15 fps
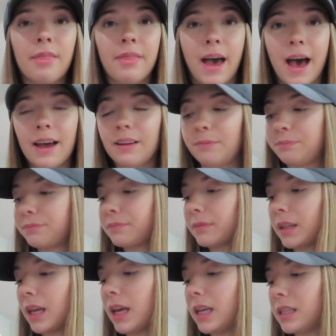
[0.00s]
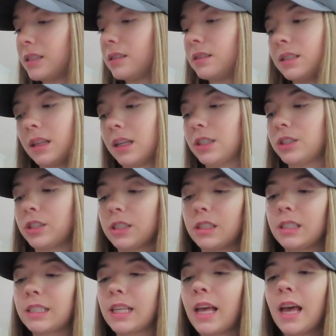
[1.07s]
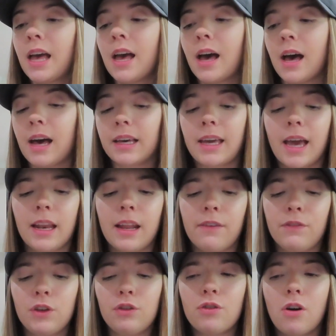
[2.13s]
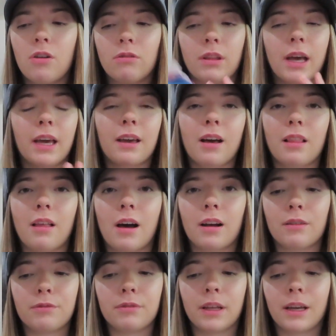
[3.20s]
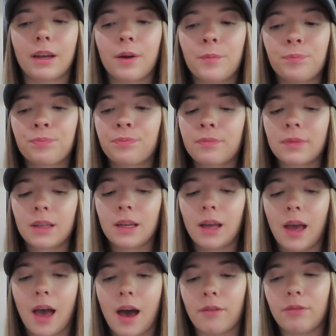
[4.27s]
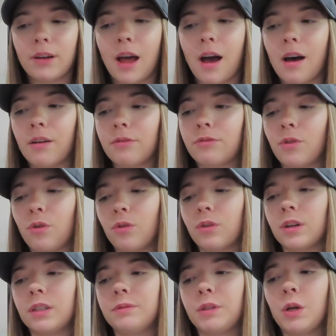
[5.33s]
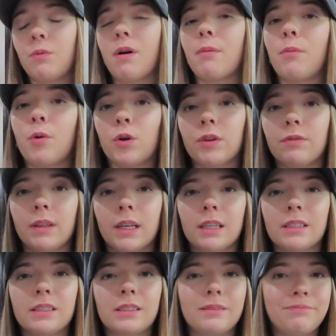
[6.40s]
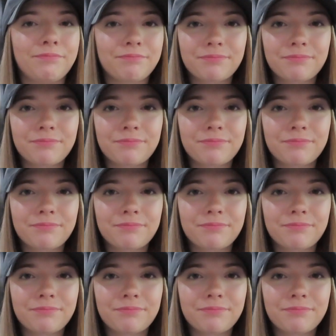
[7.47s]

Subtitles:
That is delicious. Again, if you don't like a lot of like half and half, or you want more of this,